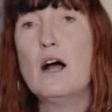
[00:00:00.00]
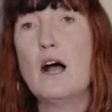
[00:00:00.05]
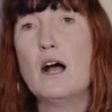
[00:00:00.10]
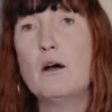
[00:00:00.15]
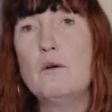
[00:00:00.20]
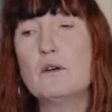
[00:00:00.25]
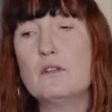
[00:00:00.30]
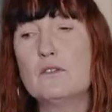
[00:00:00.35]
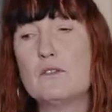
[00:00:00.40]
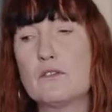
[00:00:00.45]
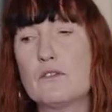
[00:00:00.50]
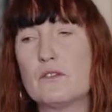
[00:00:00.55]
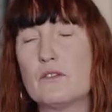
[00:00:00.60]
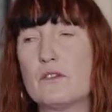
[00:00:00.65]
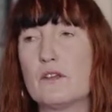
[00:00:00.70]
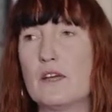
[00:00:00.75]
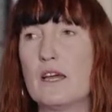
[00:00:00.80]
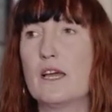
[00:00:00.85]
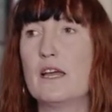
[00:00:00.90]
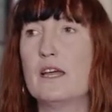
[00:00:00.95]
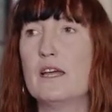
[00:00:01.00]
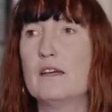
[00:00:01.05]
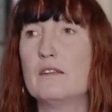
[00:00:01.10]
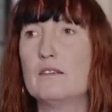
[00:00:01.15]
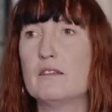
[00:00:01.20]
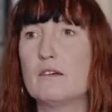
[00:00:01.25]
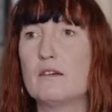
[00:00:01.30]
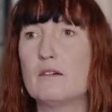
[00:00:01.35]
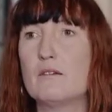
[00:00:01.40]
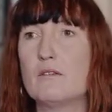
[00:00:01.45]
I wouldn't say
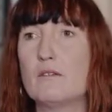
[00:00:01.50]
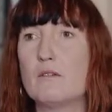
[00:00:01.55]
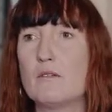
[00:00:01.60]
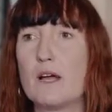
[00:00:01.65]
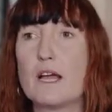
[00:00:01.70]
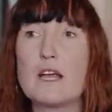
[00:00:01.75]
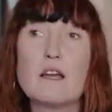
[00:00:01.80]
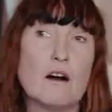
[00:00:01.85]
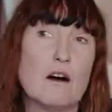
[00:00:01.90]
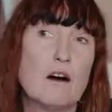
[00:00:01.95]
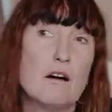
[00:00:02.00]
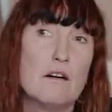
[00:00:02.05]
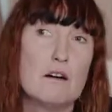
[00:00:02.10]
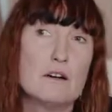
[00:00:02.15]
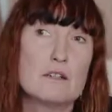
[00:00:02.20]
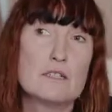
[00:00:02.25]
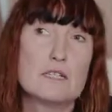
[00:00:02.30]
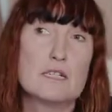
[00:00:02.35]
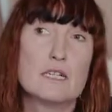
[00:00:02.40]
that we're gone,